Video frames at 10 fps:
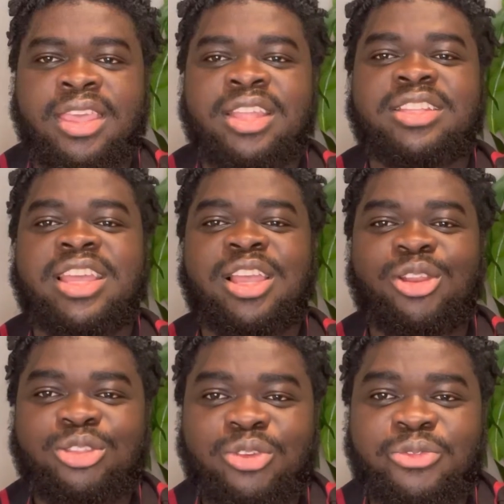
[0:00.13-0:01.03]
There are a
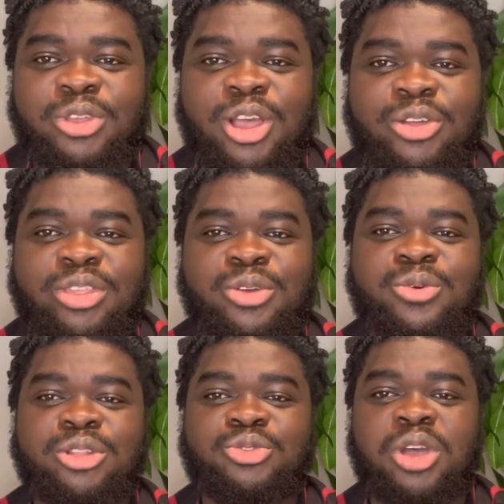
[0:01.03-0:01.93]
lot of you out there who
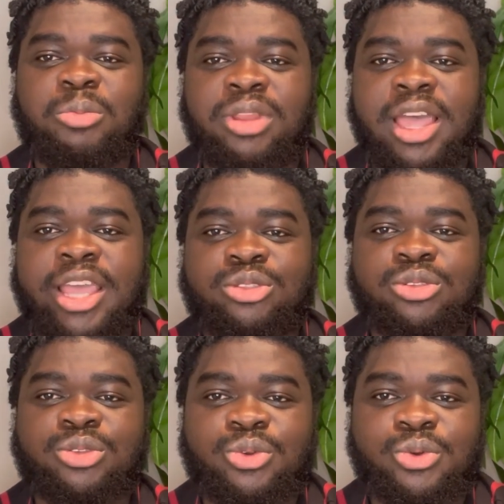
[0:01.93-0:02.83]
want to apply to
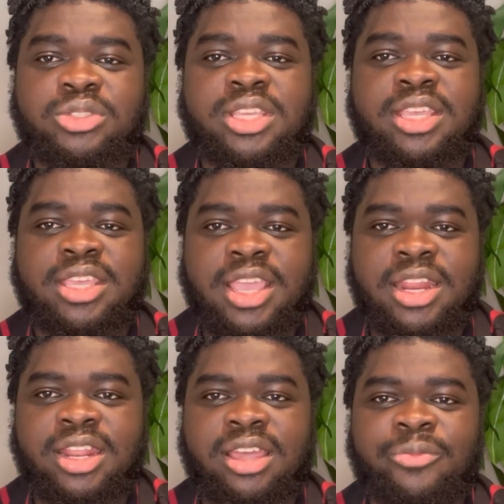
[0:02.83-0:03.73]
schools in
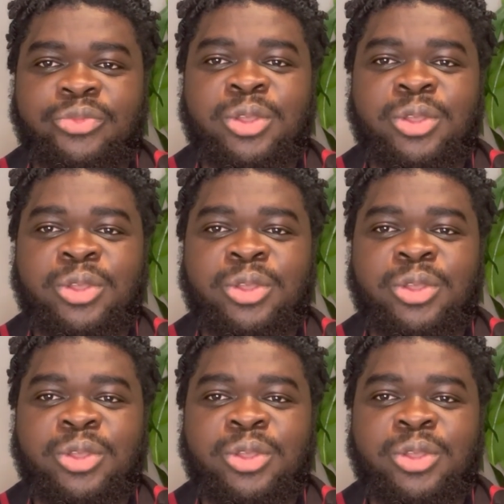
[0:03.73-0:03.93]
Canada,